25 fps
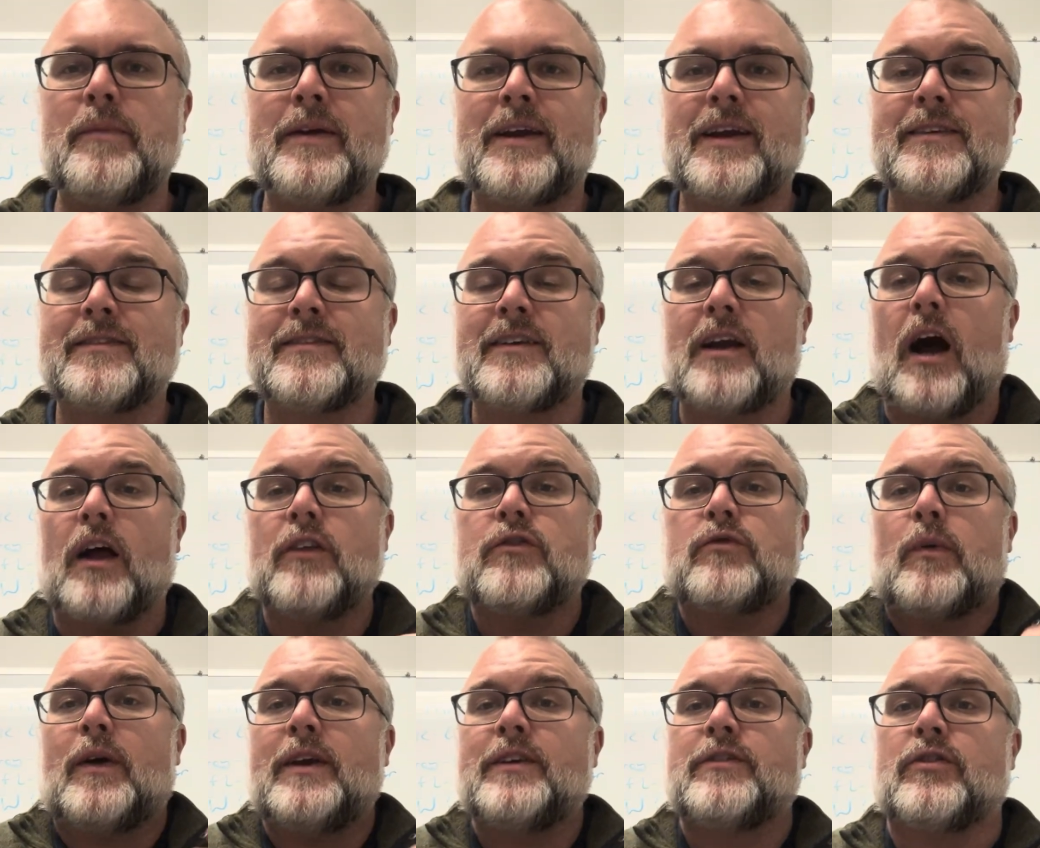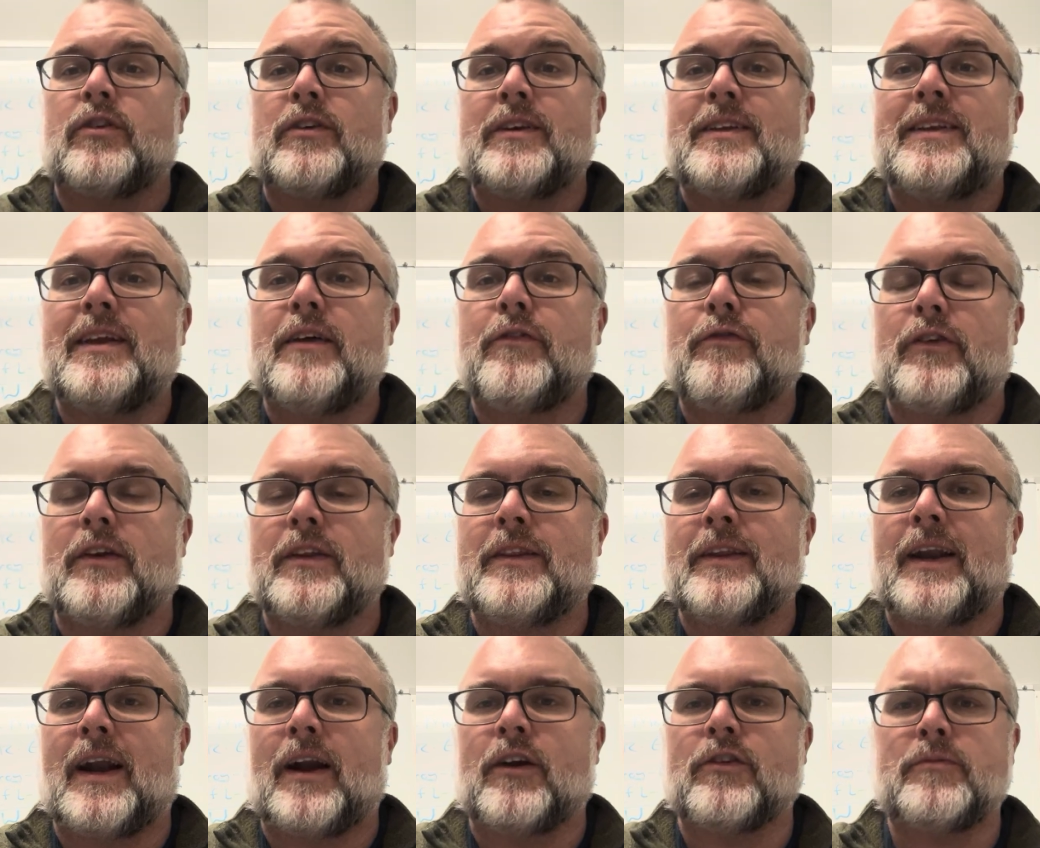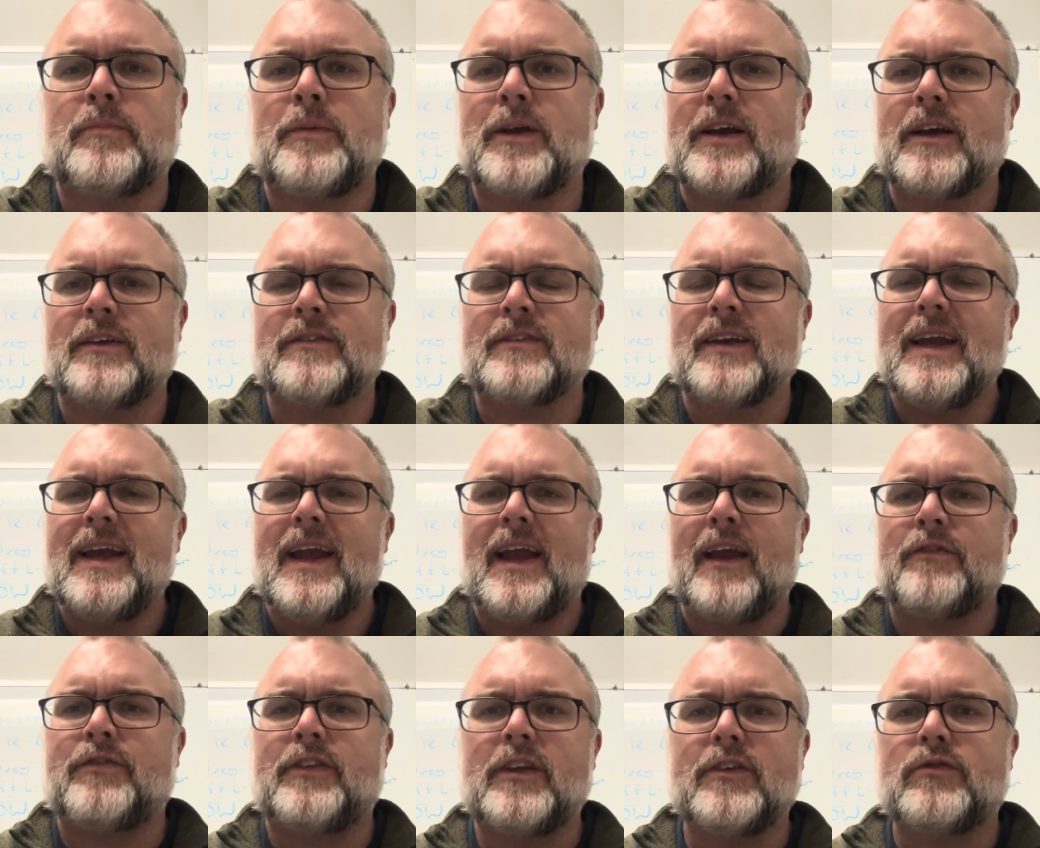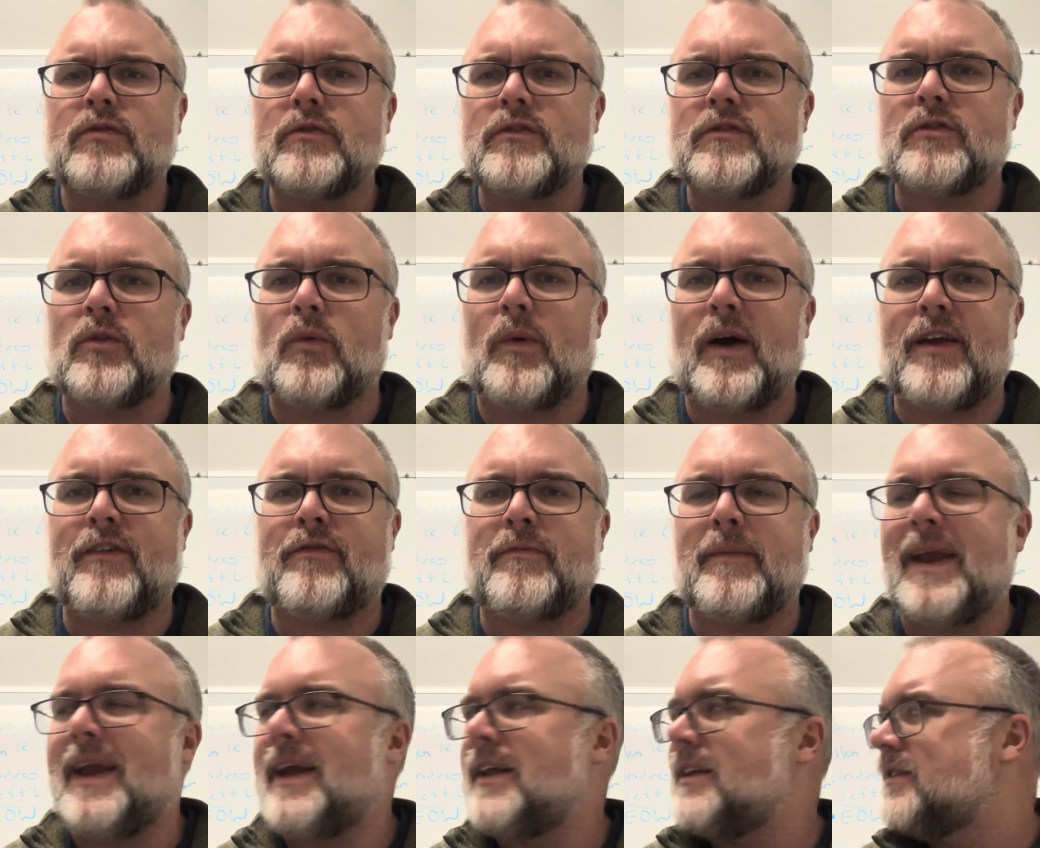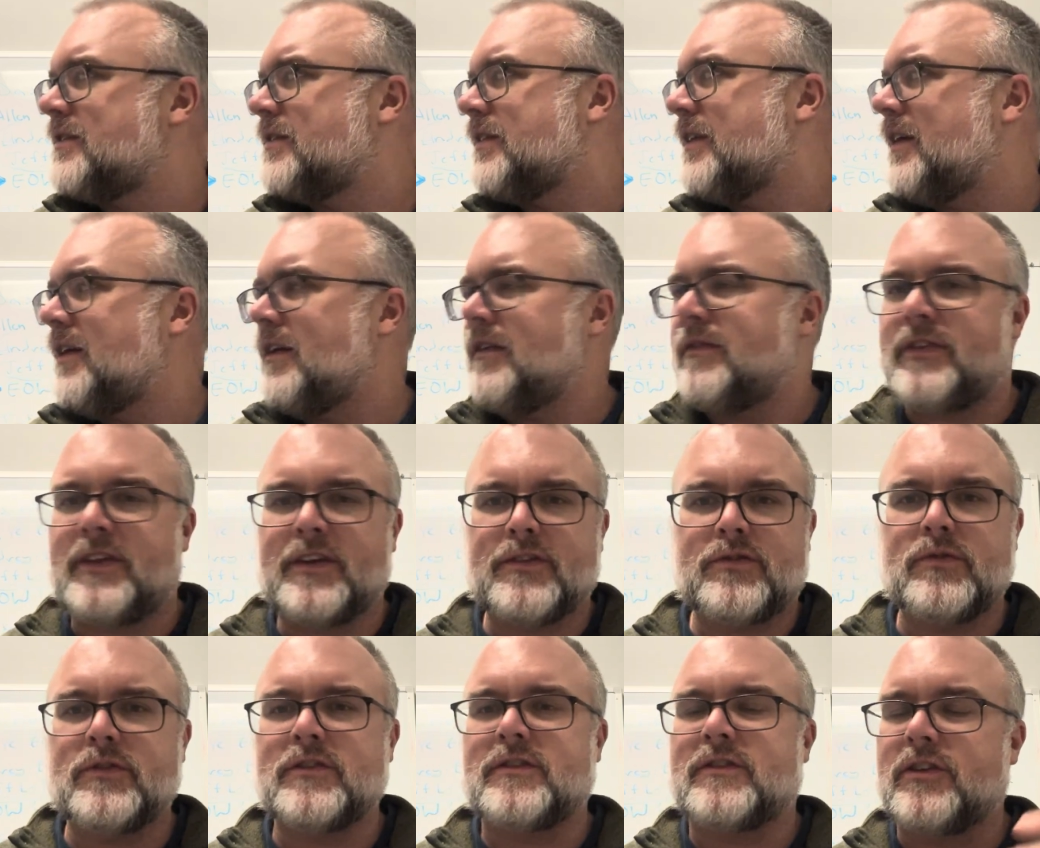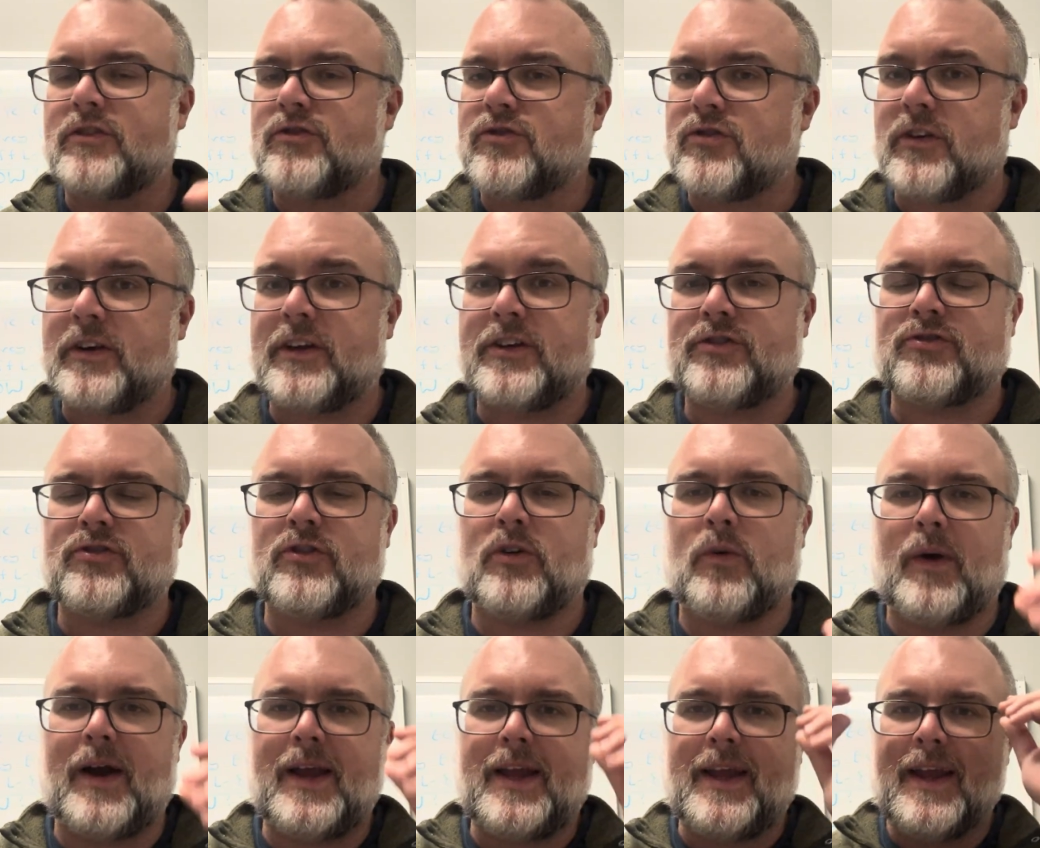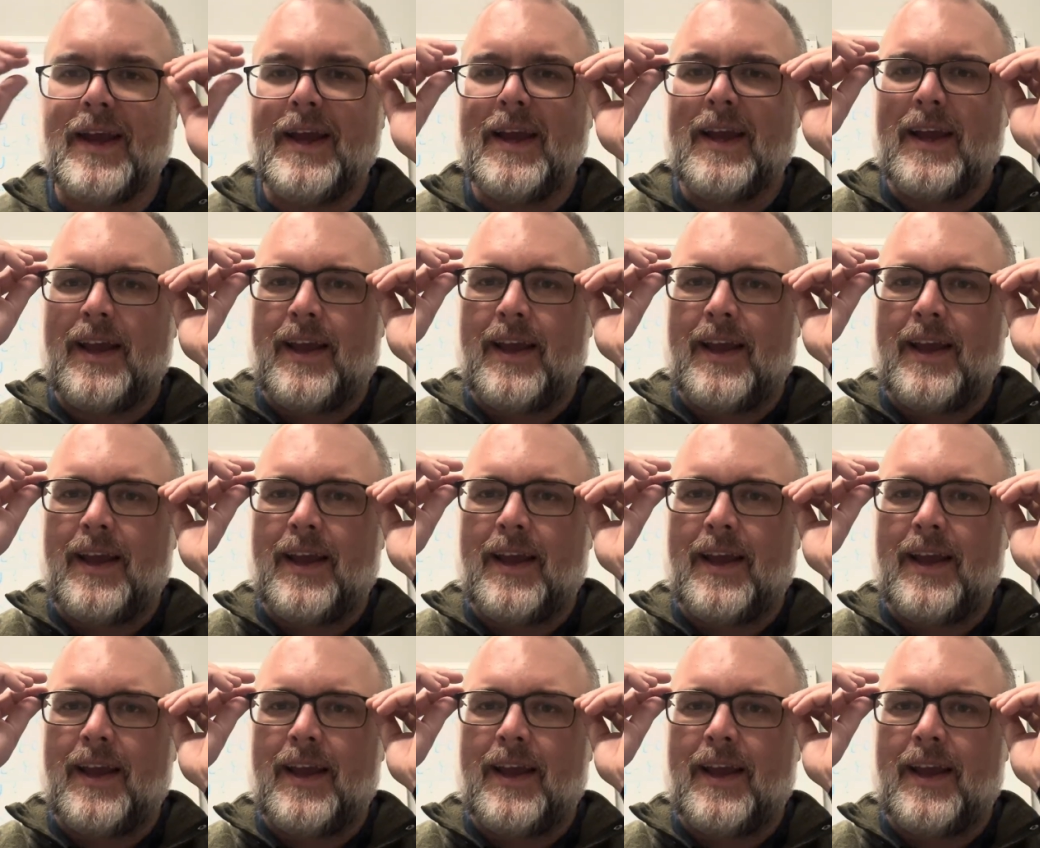Because God's ways are different than ours. Because if this was the way of man, if this was the traditional way,